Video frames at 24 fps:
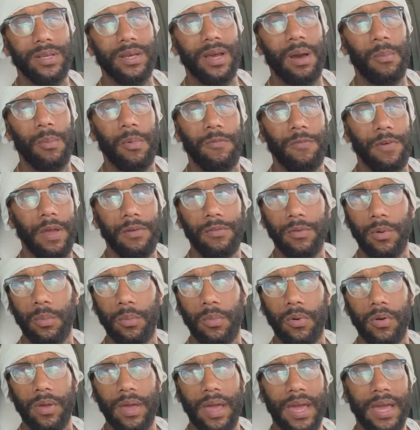a couple
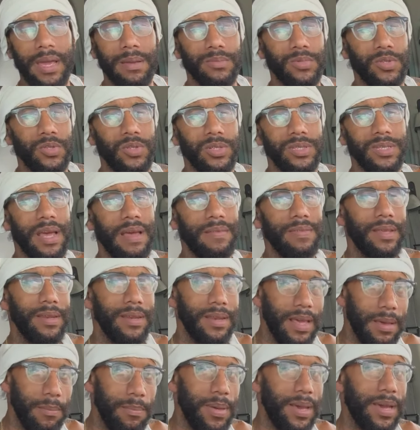favorable games, you just have to
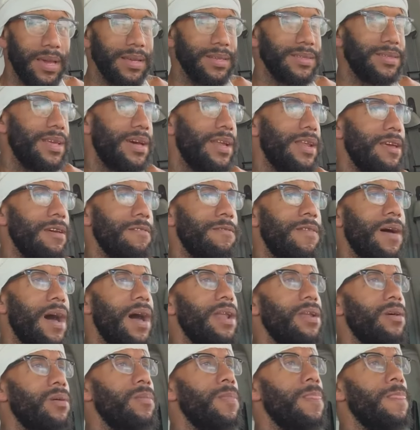nitpick and study and
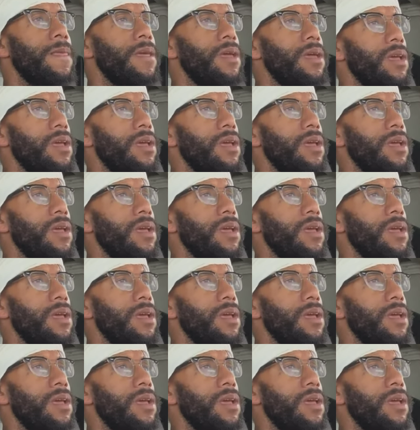find them.